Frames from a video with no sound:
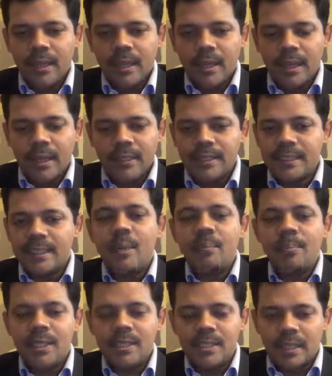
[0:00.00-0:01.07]
and these
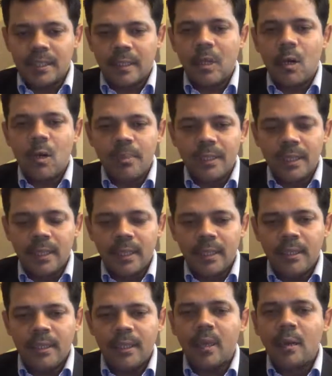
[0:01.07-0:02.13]
companies are
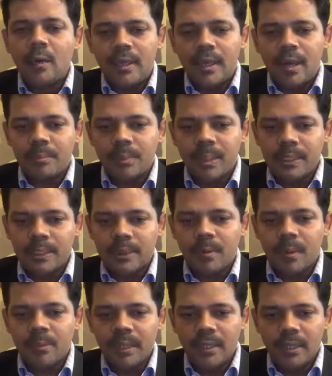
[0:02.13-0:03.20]
globally known companies
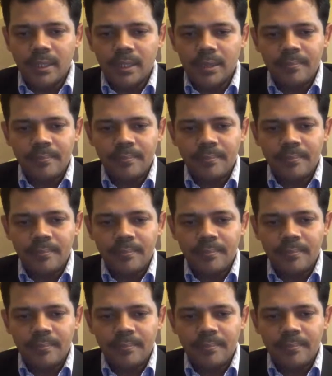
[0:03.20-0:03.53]
from India.